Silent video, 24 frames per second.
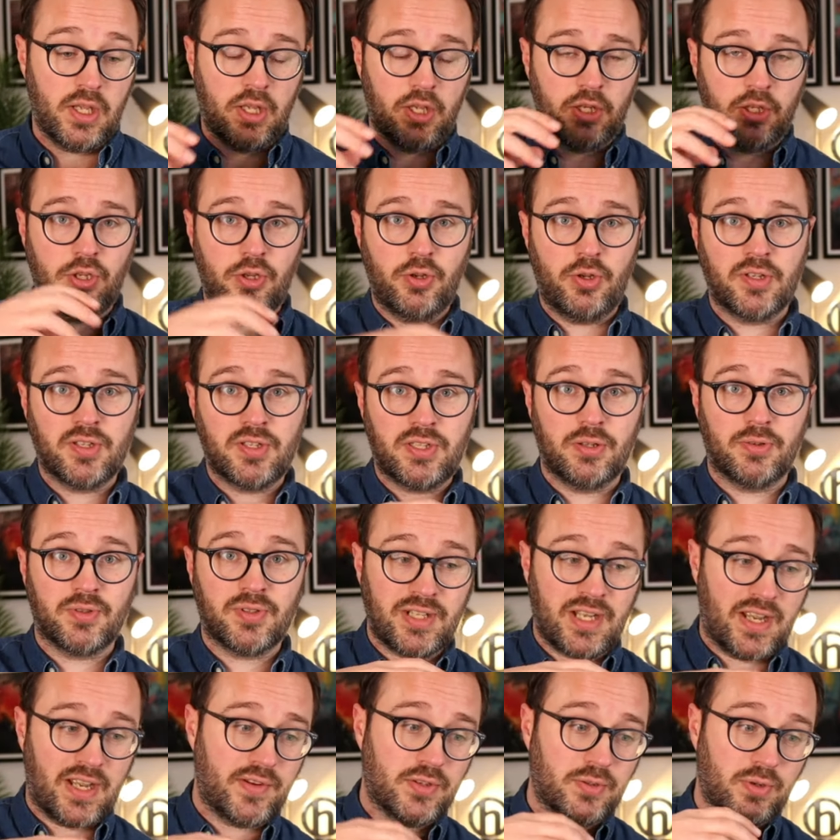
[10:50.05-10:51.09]
you can still
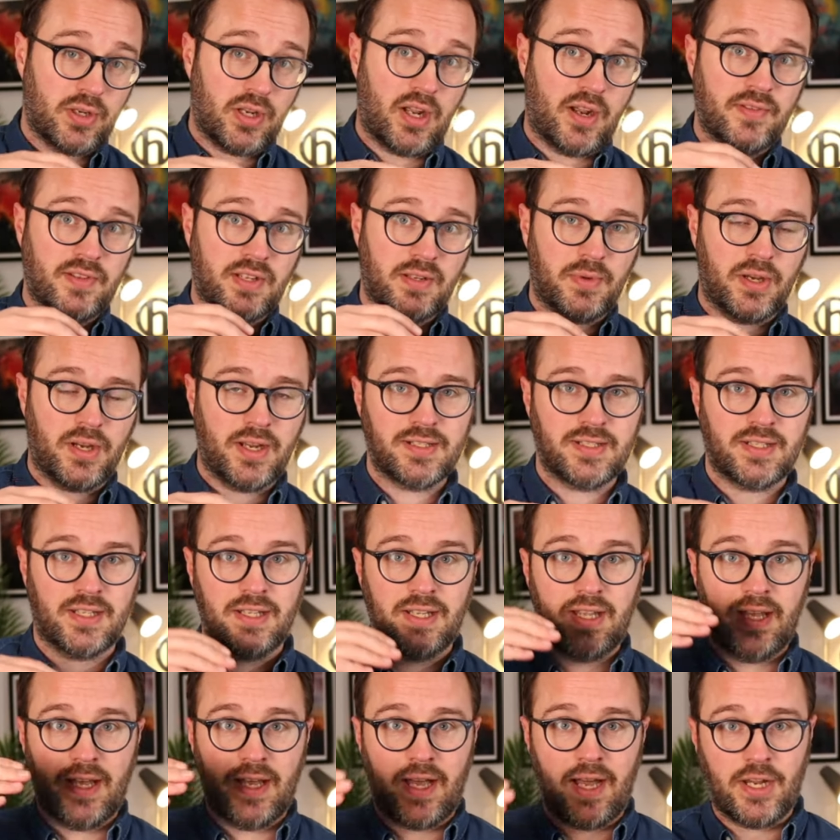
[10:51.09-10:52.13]
save into a Lifetime ISA
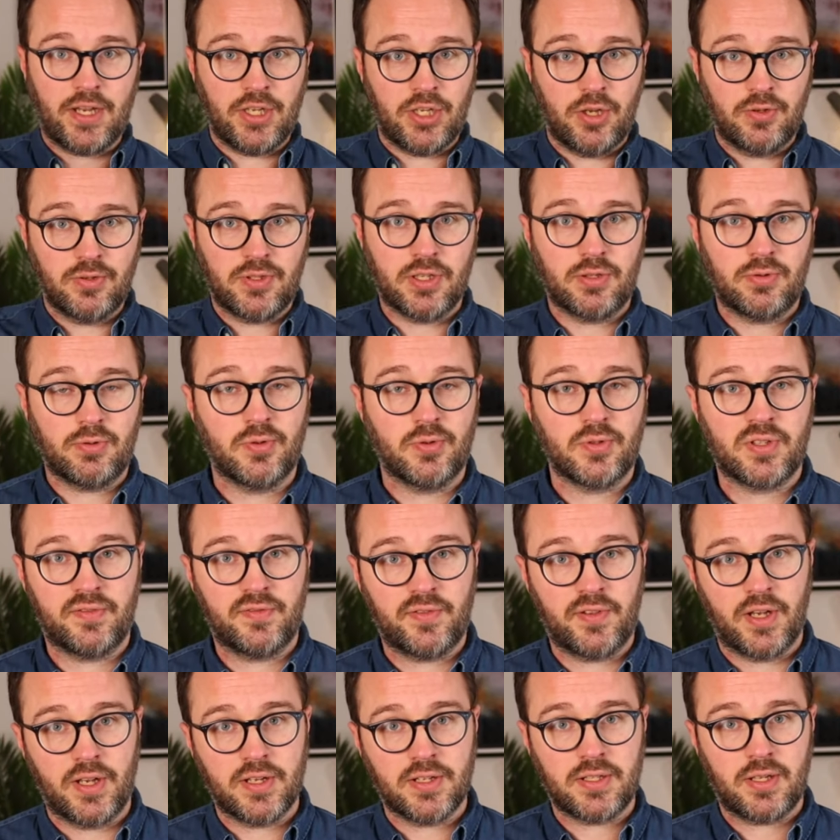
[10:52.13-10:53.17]
and use it towards the
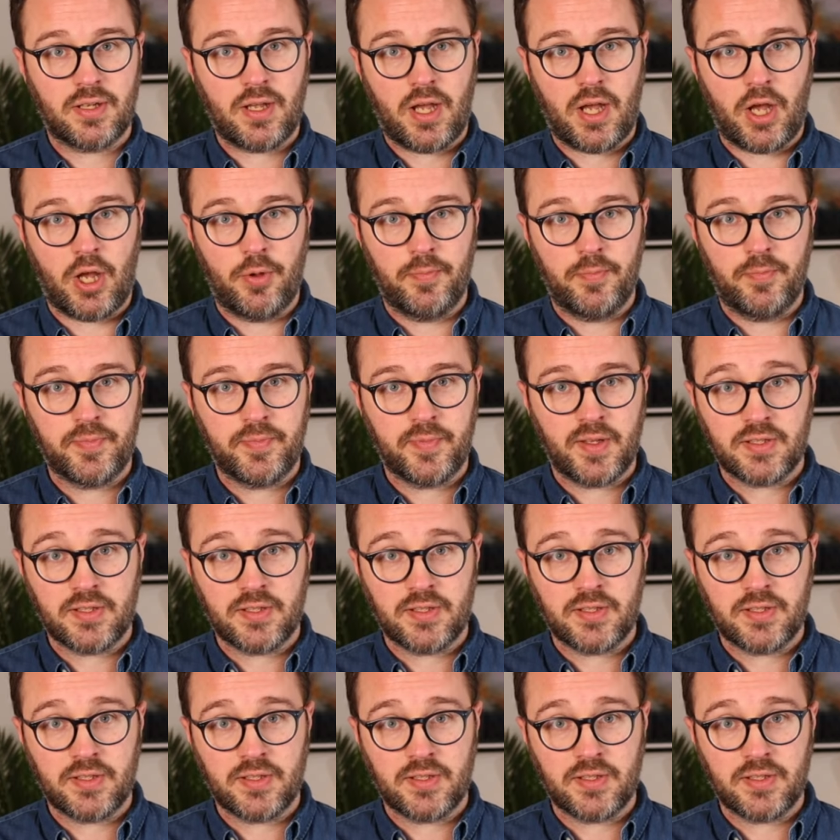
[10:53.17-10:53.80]
first home.